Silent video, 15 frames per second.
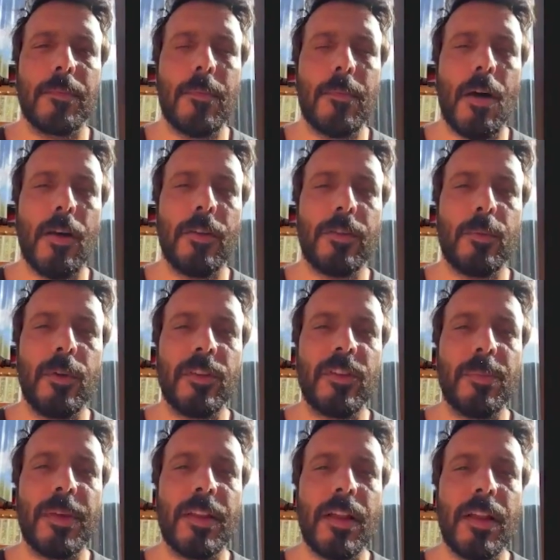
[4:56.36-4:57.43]
Mollusk one to
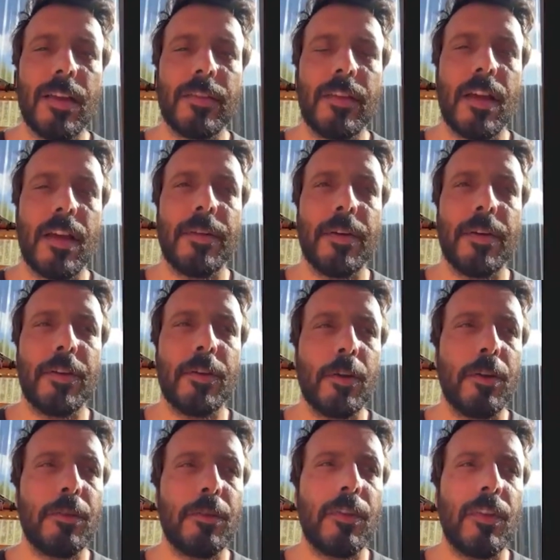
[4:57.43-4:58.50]
be glossed heavier.
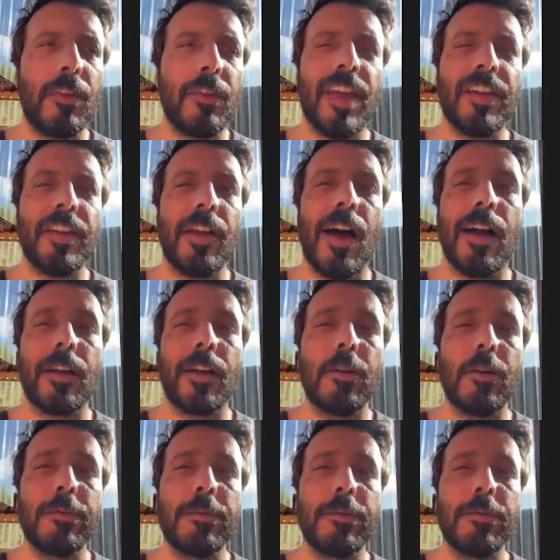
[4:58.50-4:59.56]
Yours is a sanded hot
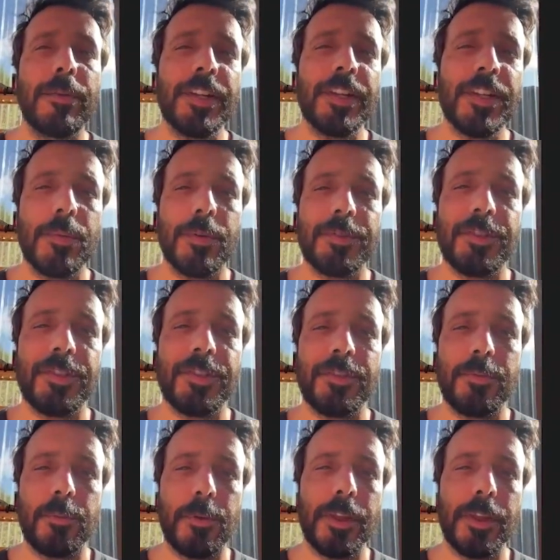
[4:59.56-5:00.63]
coat finish, which
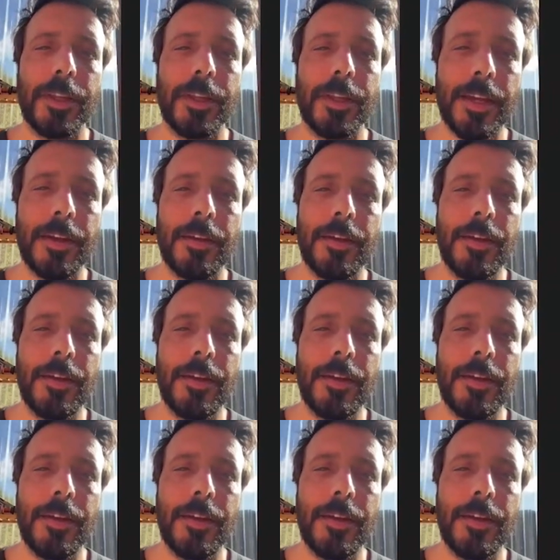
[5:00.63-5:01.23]
is really light,